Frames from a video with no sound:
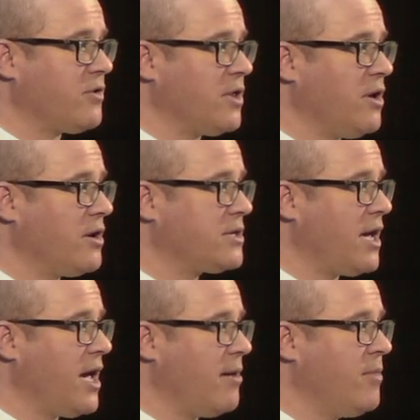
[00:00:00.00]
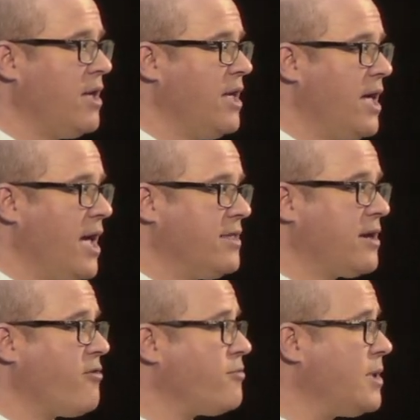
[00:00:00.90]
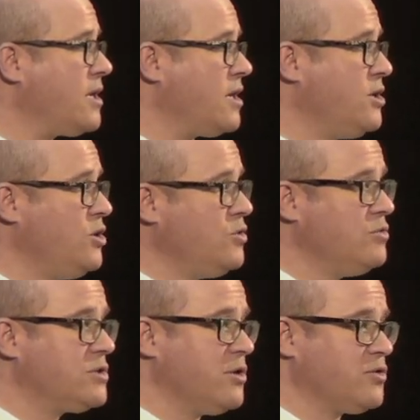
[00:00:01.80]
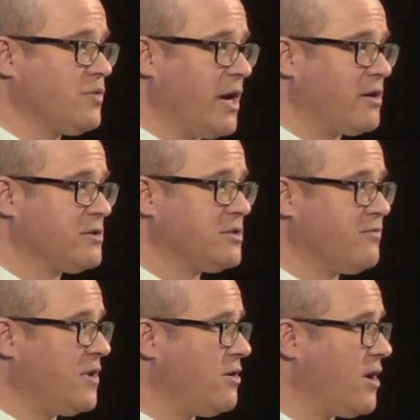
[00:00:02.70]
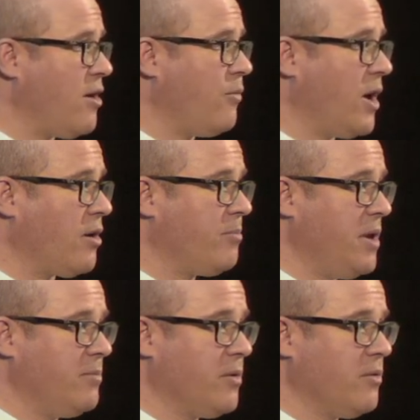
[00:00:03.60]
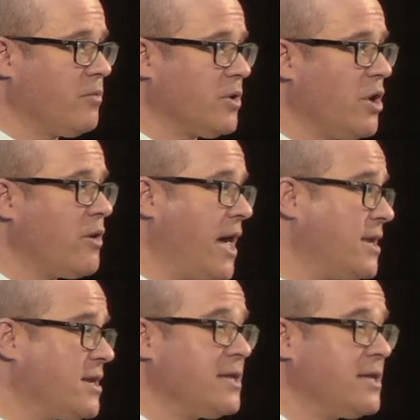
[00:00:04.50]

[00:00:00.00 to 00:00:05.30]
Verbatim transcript: for a long time. And the government can use those records to figure out where people were located,